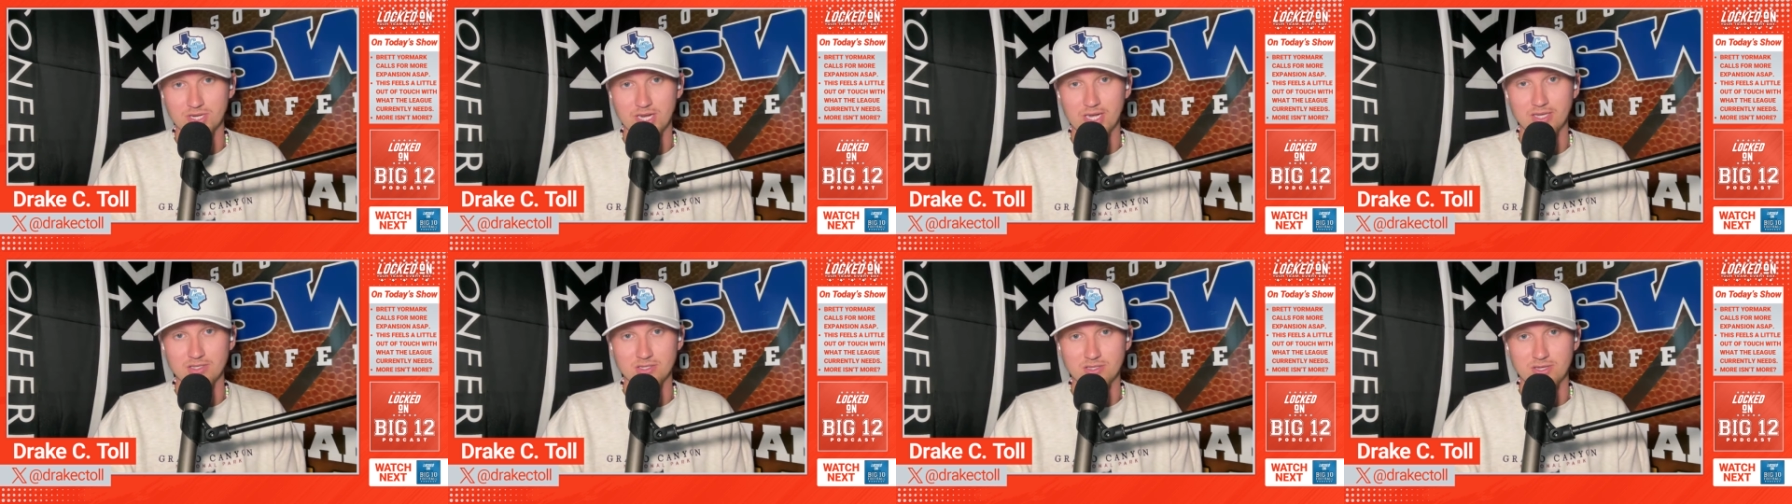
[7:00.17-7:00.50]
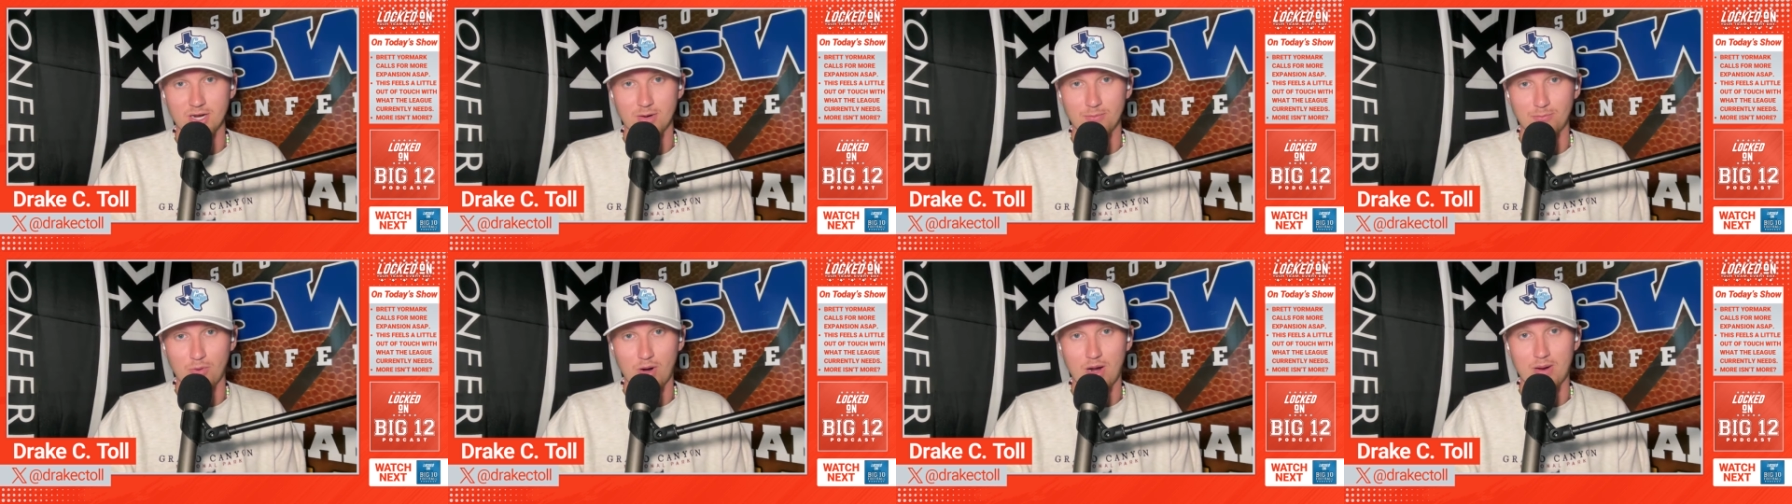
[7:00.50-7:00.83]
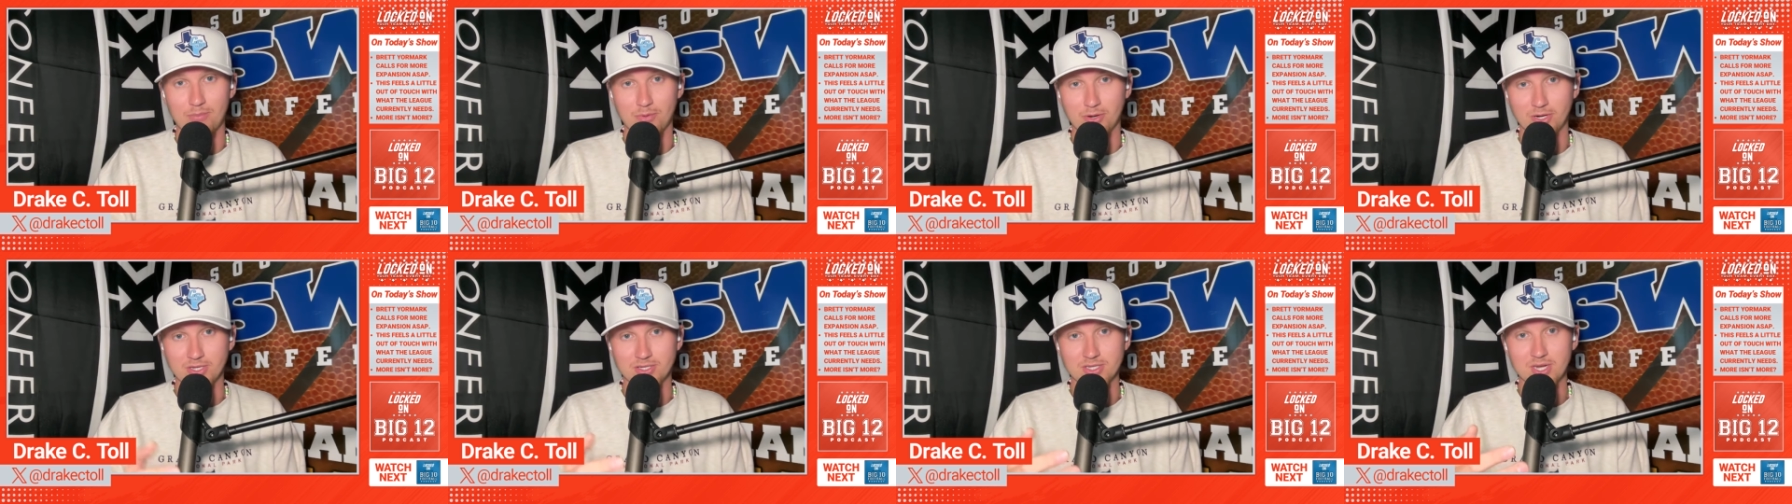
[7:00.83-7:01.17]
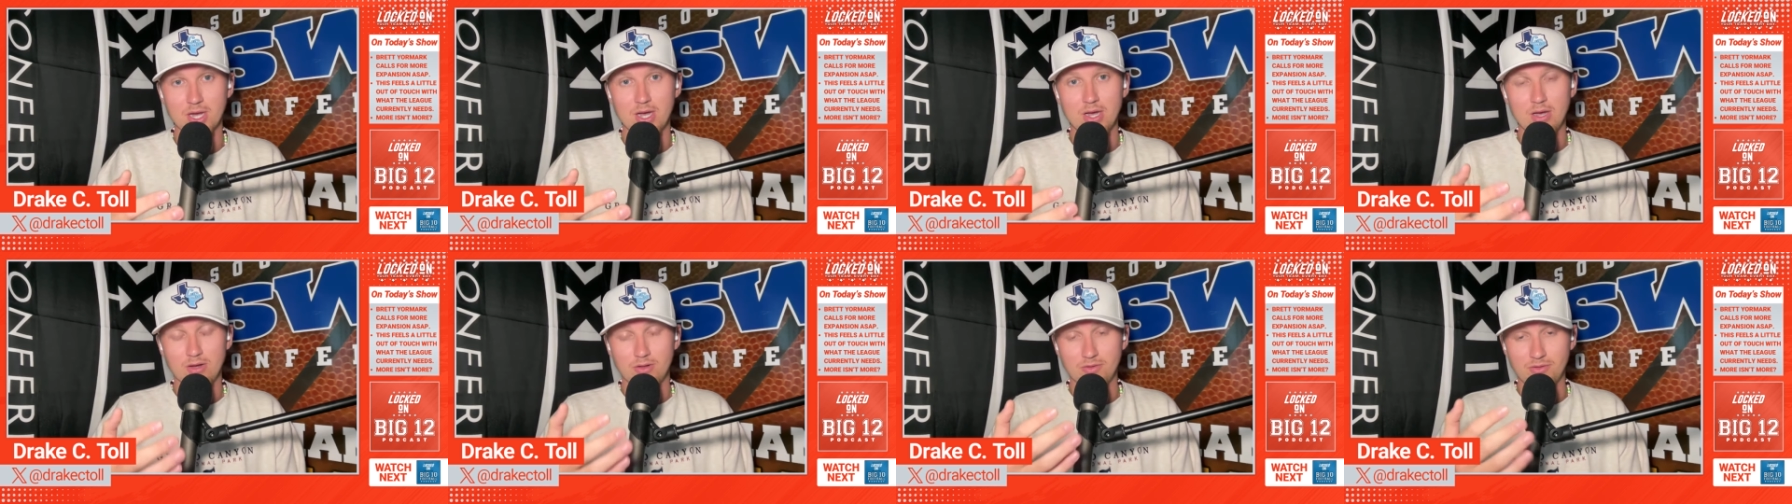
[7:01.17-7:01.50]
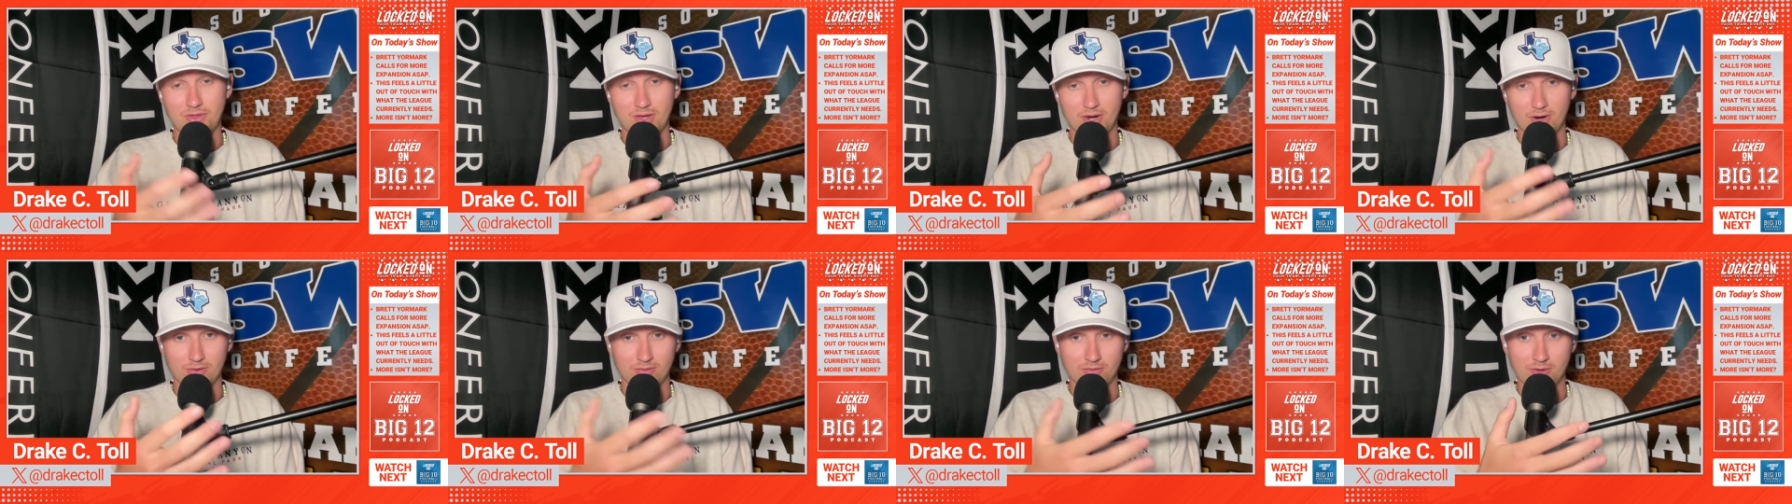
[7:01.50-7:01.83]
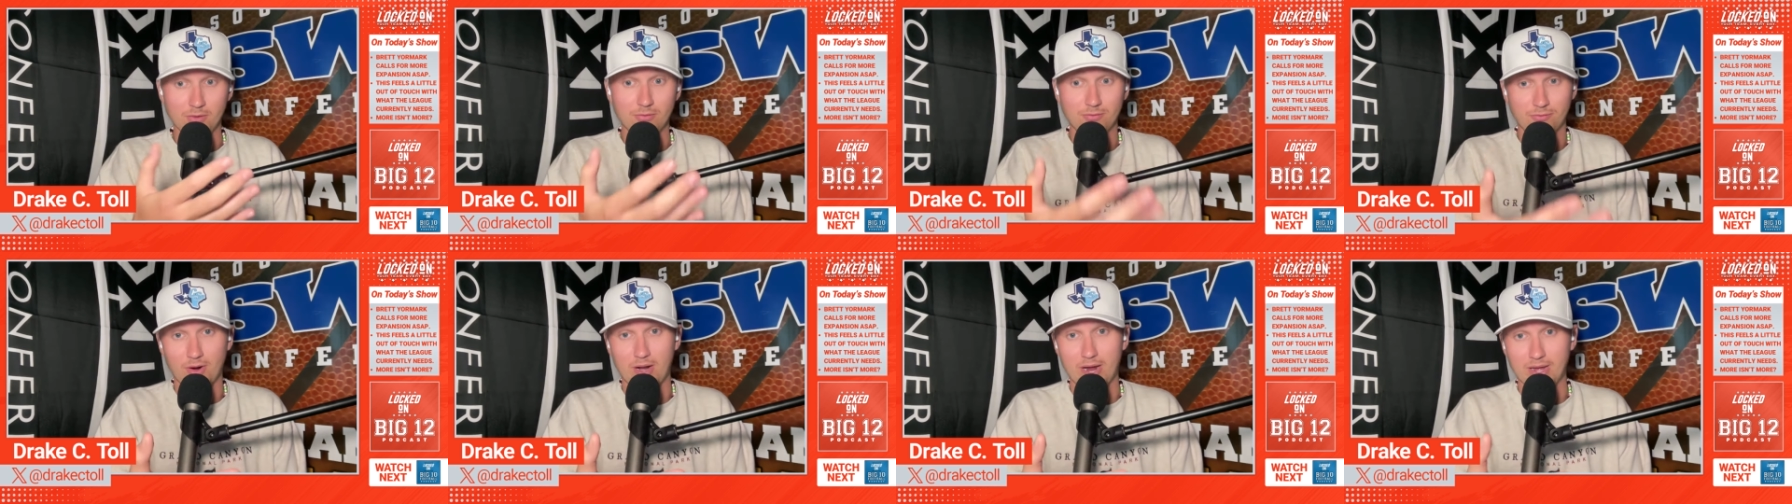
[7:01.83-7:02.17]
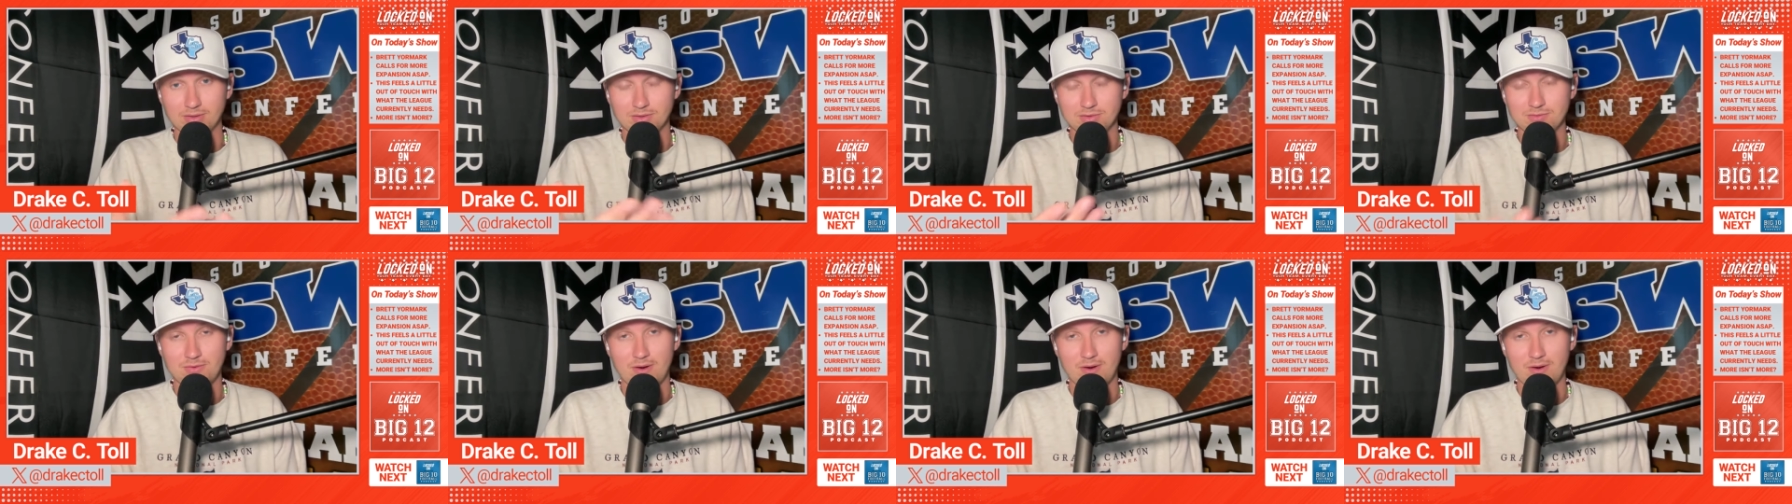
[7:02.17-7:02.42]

against their properties, their their friends,